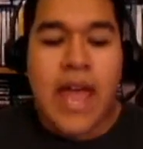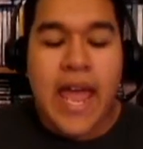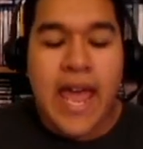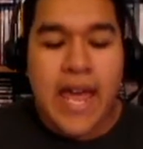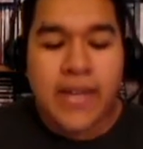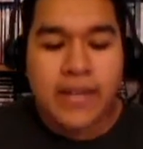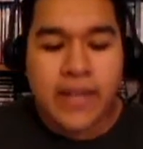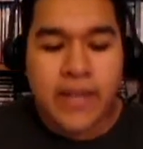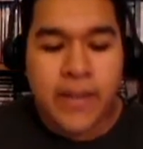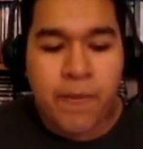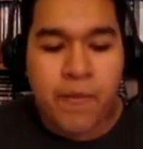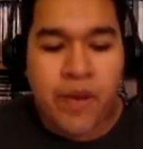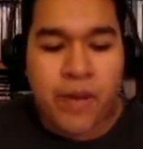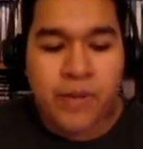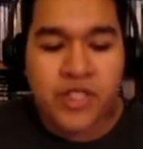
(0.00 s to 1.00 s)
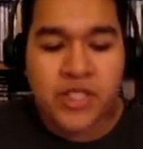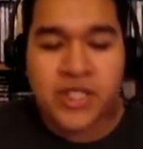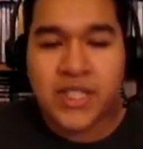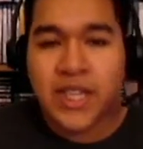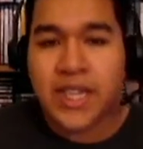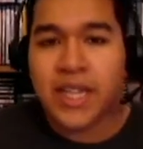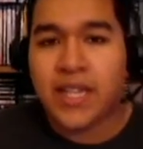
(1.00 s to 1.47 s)
And he pretty much
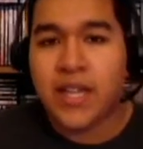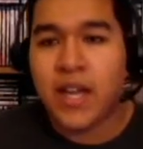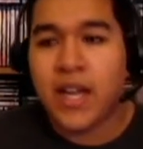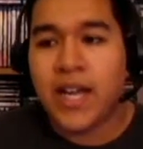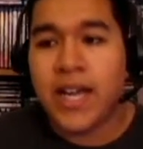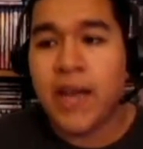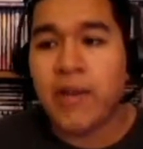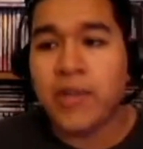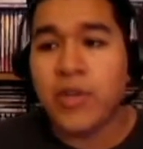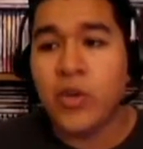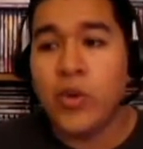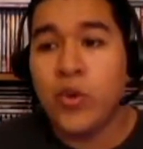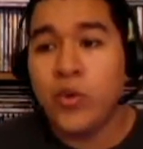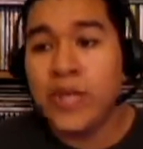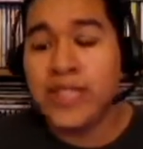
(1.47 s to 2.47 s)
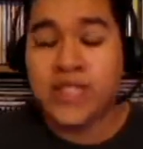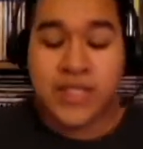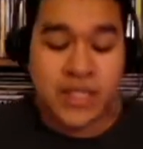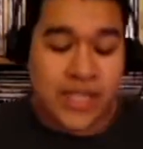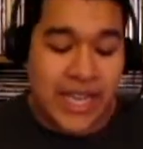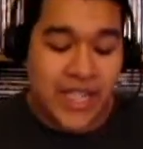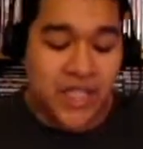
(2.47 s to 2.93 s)
is a character who is
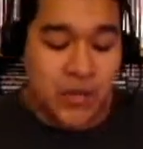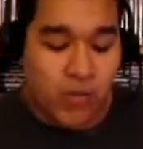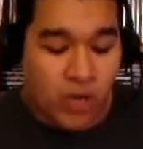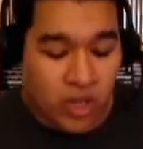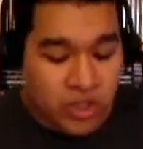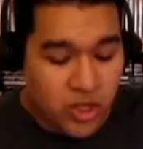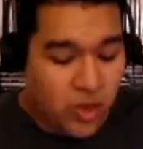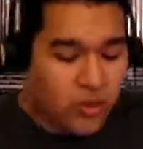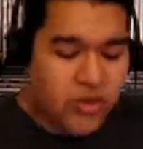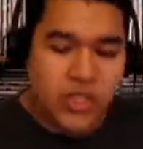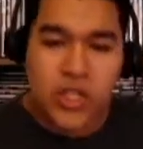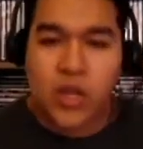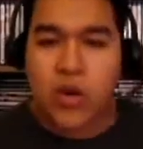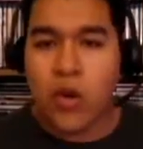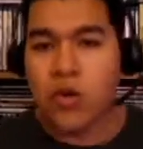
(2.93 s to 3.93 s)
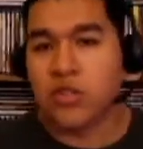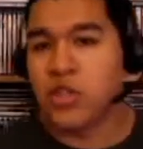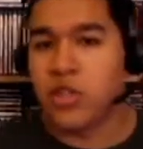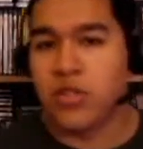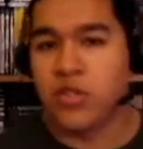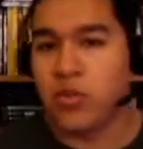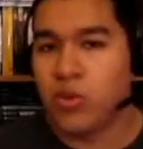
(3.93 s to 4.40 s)
this aging rock star who still goes
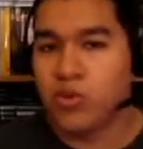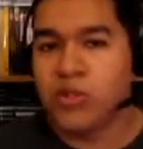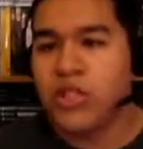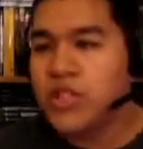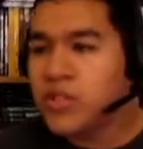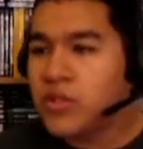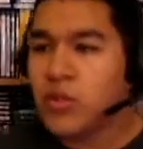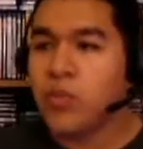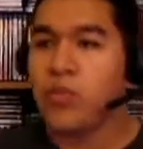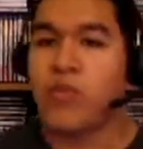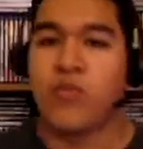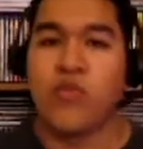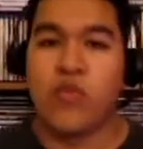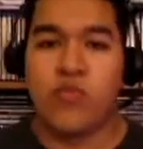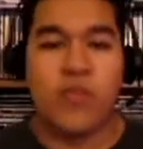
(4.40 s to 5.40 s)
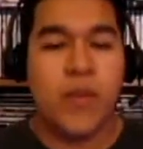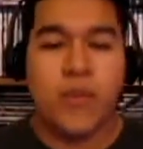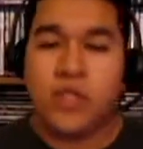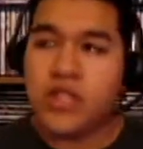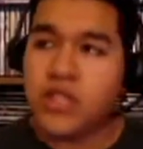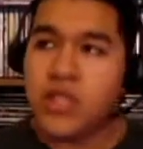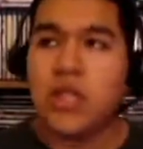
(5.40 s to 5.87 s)
on tours. He still performs.
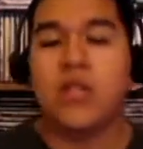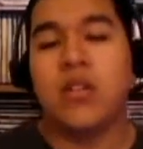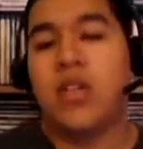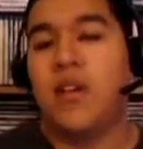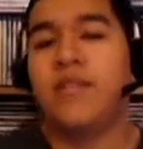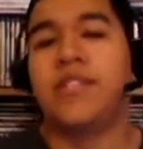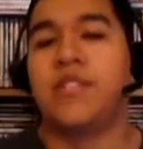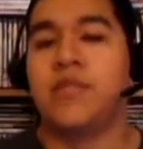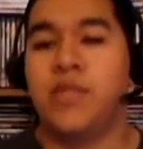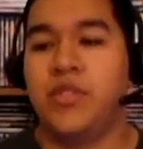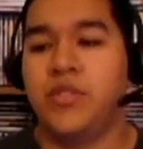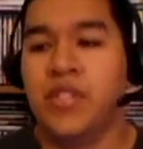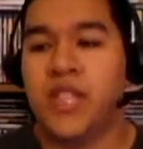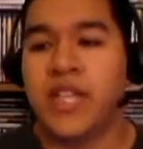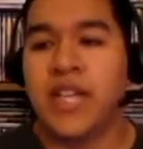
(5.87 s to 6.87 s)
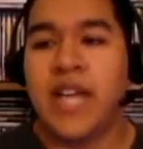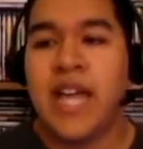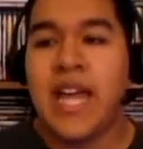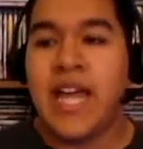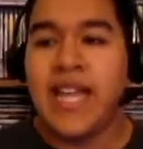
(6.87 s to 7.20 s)
People still love his music.